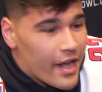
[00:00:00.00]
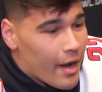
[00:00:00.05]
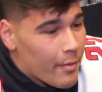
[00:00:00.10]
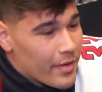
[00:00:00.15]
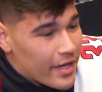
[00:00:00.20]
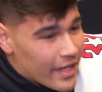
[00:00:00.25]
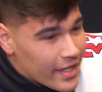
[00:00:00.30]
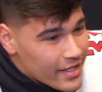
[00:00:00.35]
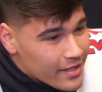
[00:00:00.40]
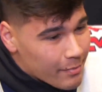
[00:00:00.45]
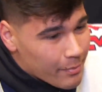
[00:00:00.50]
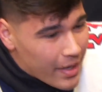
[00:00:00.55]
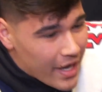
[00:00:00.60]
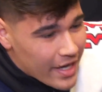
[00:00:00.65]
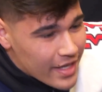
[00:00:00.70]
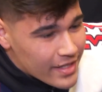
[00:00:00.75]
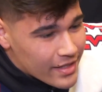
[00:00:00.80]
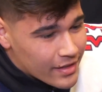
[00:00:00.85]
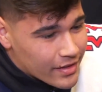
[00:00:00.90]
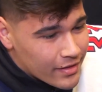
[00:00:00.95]
I mean, it's
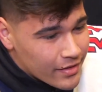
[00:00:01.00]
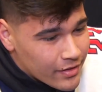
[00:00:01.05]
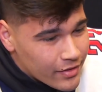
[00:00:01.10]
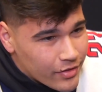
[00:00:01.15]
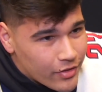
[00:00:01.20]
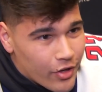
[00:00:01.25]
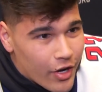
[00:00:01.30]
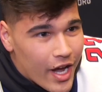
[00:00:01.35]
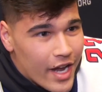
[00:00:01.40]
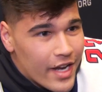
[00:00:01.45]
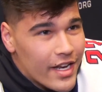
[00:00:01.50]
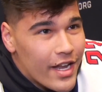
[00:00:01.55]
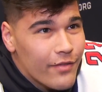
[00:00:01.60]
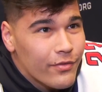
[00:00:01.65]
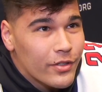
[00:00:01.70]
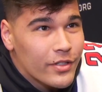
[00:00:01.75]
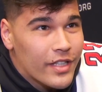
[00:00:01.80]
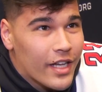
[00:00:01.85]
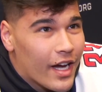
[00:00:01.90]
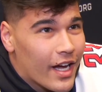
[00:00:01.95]
amazing. You know, I
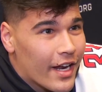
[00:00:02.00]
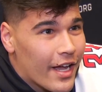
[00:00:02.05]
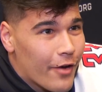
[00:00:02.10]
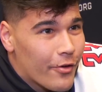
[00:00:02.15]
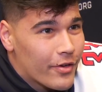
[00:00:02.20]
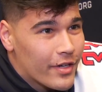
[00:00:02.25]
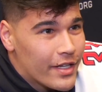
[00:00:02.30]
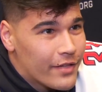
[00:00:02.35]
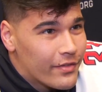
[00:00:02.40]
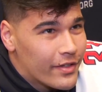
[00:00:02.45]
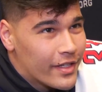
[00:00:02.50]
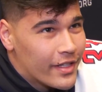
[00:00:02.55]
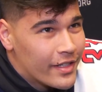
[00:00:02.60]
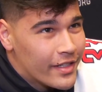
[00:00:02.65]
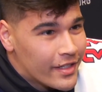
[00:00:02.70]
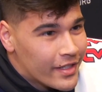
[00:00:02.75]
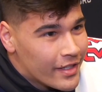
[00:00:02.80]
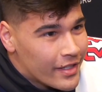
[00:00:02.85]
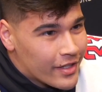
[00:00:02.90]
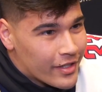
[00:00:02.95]
never thought I would even,
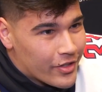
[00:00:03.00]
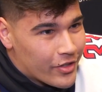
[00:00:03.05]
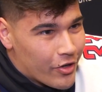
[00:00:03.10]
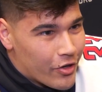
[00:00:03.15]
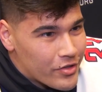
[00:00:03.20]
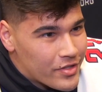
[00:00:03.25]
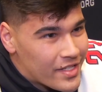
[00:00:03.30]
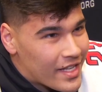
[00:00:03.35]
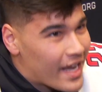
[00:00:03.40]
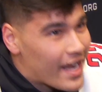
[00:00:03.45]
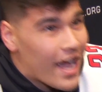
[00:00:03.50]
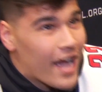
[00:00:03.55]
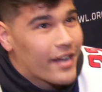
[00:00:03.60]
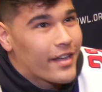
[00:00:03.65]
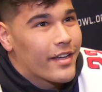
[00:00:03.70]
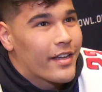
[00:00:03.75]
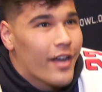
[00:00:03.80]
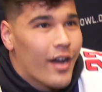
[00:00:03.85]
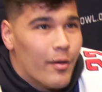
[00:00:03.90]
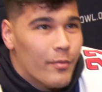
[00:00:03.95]
you know, say I
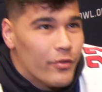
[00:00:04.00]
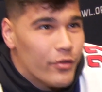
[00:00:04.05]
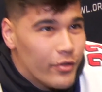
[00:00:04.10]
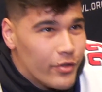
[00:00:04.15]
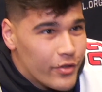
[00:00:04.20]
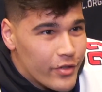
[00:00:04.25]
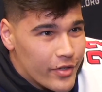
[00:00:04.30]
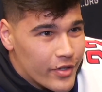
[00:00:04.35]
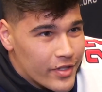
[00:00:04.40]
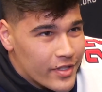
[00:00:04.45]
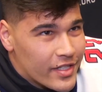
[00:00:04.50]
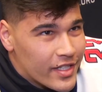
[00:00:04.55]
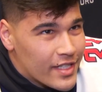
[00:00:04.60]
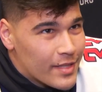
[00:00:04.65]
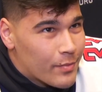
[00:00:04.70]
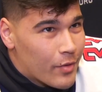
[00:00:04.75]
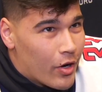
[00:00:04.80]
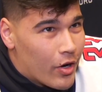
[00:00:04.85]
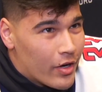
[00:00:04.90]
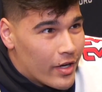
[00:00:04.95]
could come to a New Year's
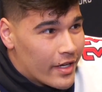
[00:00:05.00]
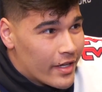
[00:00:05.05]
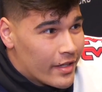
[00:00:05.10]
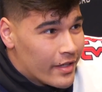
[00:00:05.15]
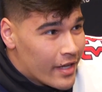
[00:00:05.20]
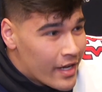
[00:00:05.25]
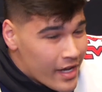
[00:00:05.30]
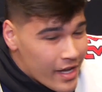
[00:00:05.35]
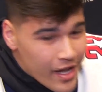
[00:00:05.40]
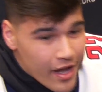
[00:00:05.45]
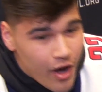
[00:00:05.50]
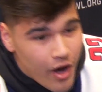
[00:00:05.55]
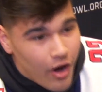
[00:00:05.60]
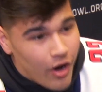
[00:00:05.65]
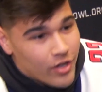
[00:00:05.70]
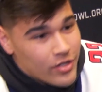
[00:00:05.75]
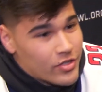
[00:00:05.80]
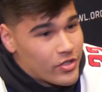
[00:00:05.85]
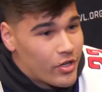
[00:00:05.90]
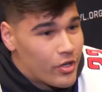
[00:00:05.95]
Six ball and
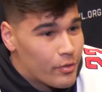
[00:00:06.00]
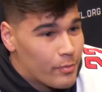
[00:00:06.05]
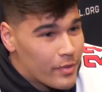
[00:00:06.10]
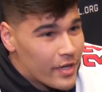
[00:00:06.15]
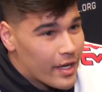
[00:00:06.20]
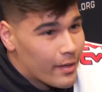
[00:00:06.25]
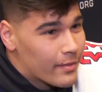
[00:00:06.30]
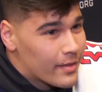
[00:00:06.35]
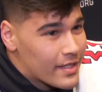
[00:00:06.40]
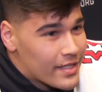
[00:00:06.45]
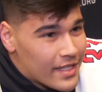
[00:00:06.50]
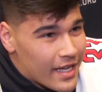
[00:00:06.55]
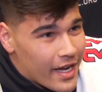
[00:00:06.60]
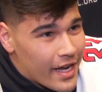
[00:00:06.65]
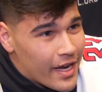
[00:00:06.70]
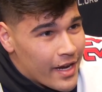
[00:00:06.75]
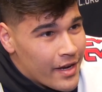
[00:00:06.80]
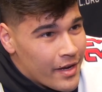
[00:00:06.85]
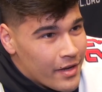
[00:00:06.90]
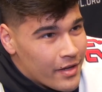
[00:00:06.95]
also be able to
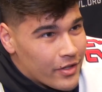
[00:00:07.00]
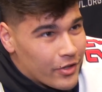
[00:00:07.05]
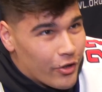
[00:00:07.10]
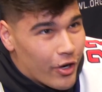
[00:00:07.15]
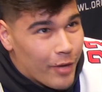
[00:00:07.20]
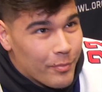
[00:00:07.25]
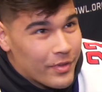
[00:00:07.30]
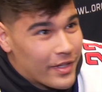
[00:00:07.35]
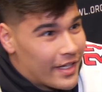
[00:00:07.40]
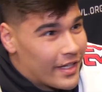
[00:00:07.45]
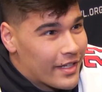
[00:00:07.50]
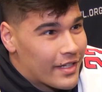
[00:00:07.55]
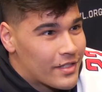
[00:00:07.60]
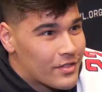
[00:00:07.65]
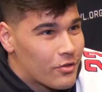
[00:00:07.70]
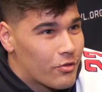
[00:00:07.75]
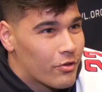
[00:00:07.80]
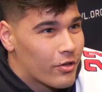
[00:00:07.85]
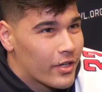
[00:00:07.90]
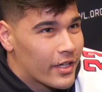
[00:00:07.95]
say, you know, I'm playing
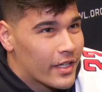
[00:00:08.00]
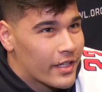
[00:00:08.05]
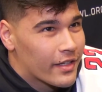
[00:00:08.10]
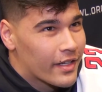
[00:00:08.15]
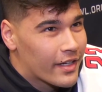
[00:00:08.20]
against Oregon.